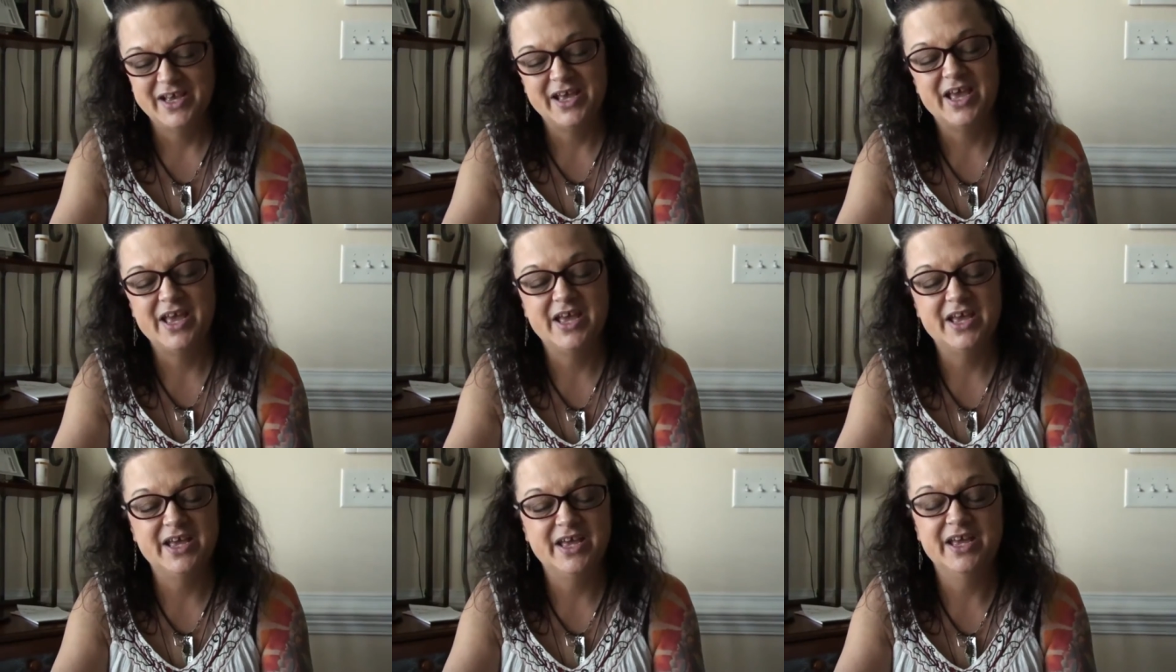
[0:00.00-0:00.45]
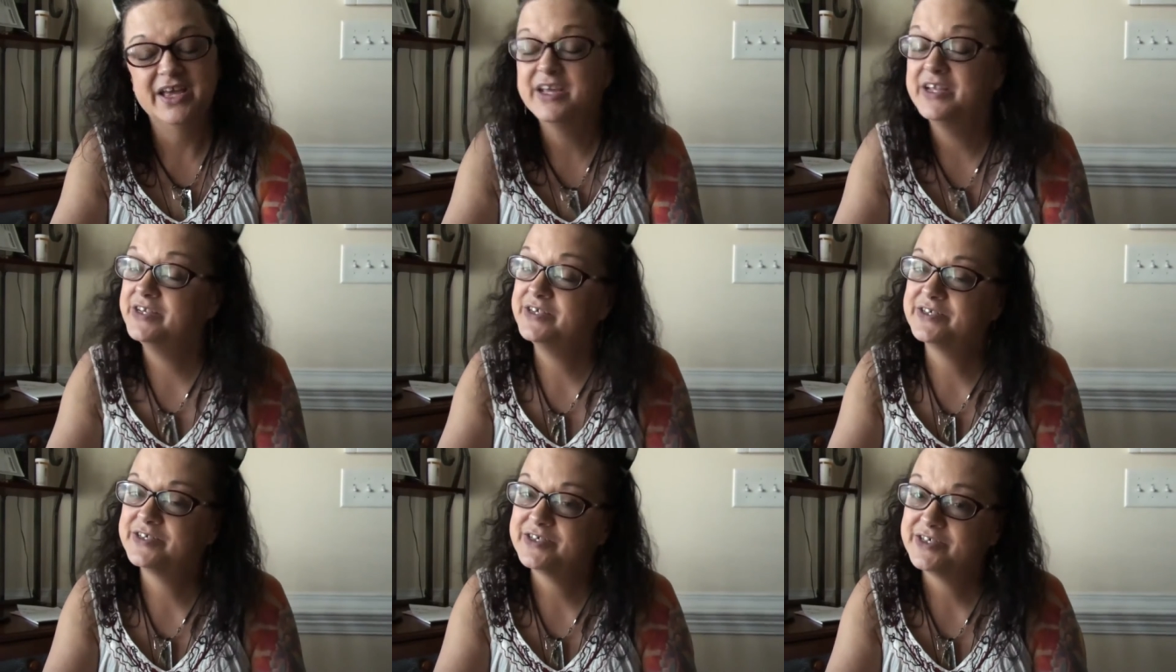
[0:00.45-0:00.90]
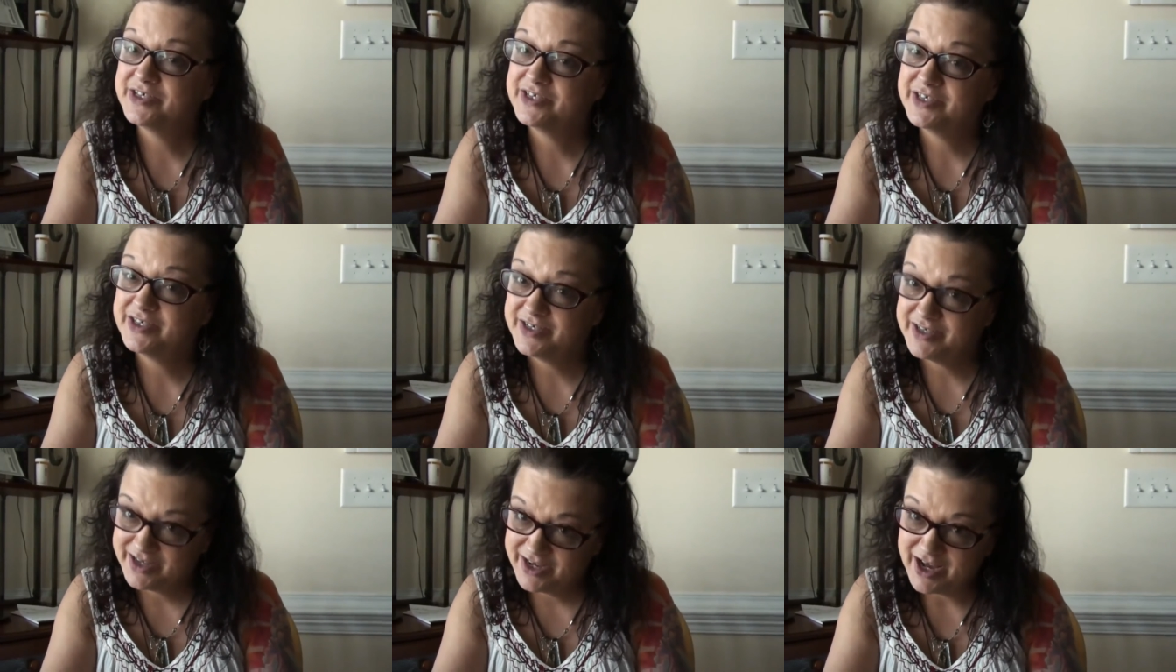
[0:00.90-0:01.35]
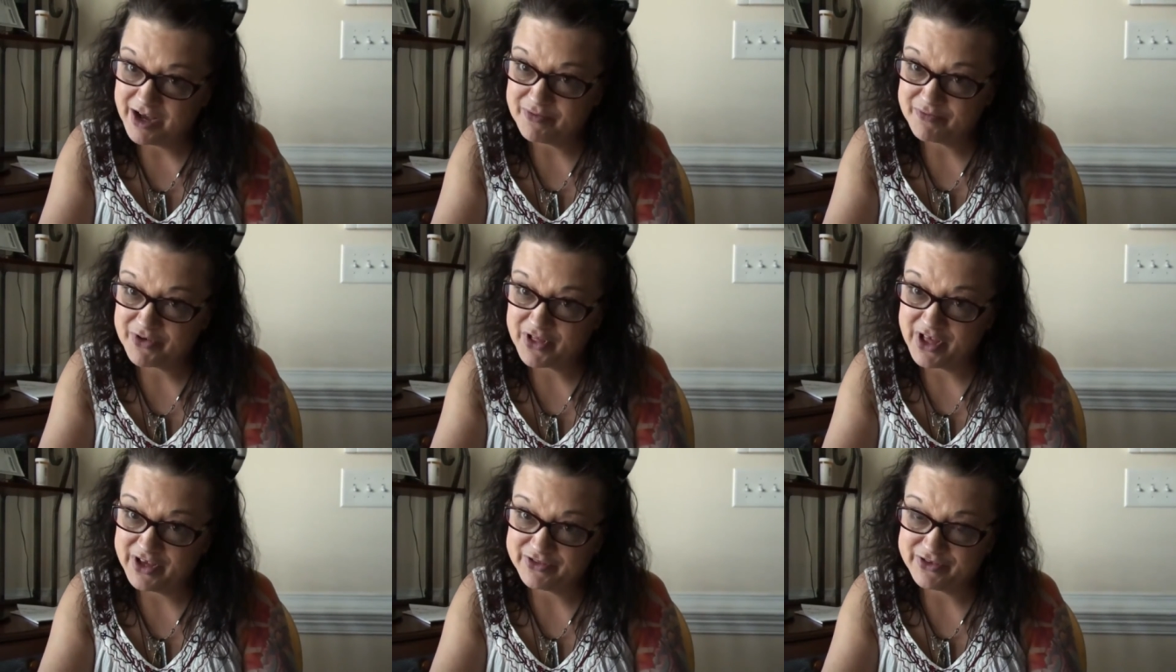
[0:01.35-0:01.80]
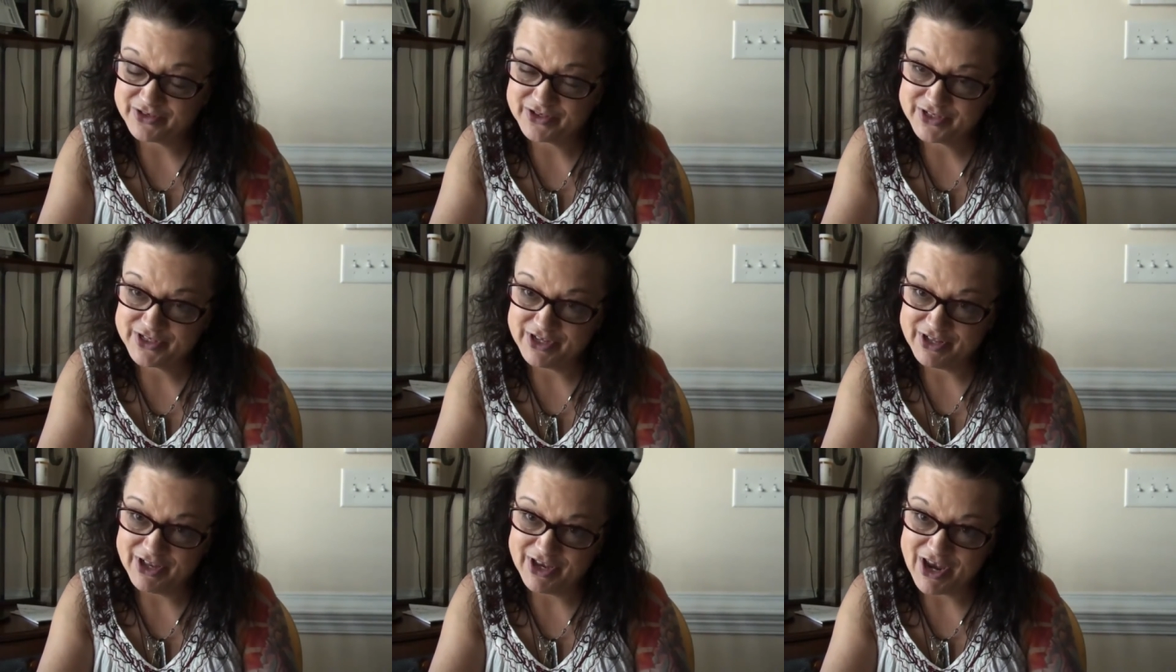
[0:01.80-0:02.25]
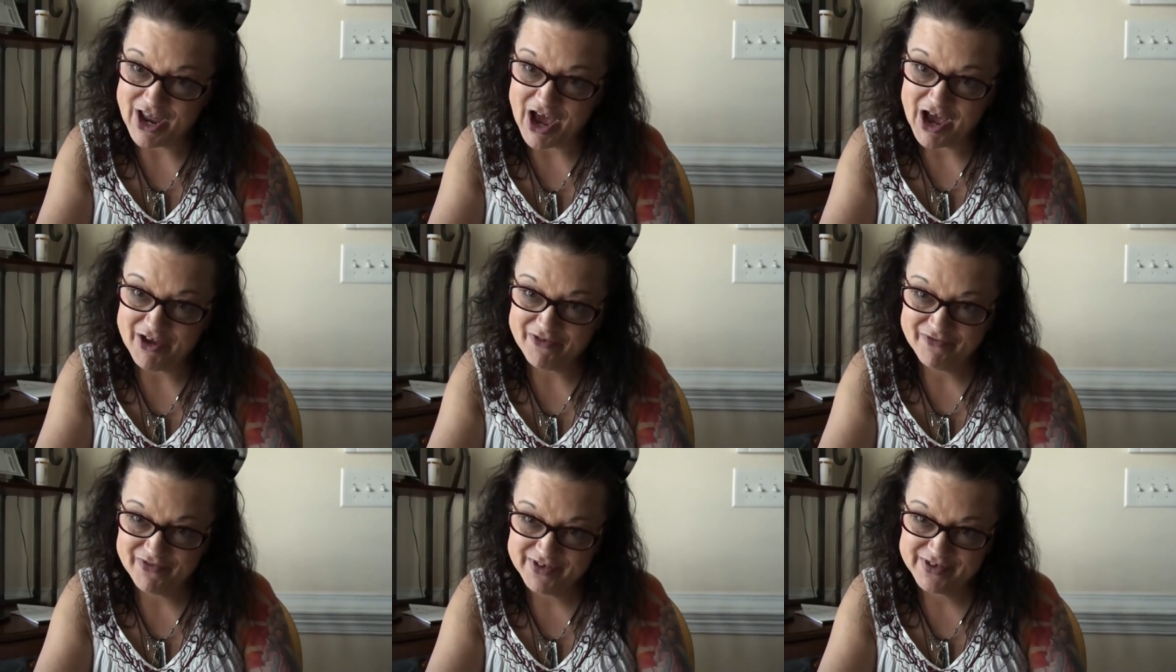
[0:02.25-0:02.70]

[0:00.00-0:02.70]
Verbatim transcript: and I'm glad they're still alive.